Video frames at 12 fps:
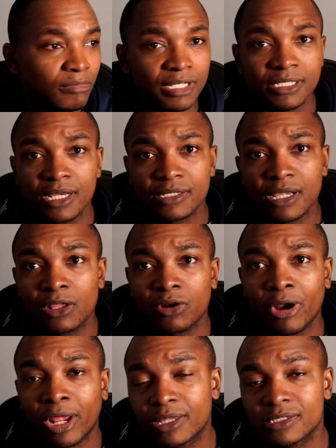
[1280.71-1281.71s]
test other
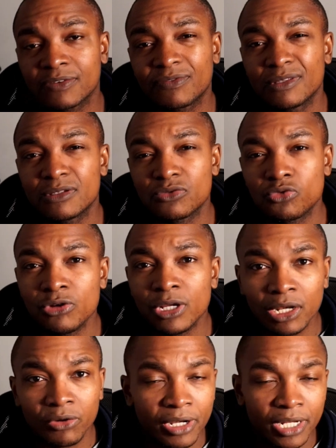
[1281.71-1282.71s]
rackets if it's really,
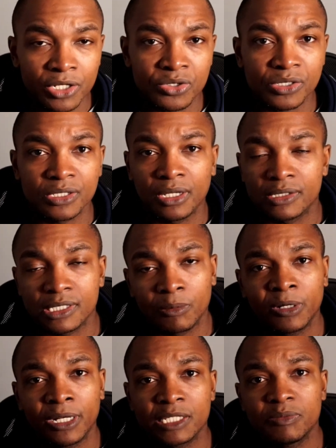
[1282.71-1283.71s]
really interesting and someone
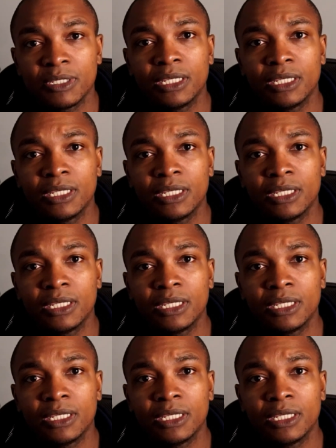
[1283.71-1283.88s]
lets me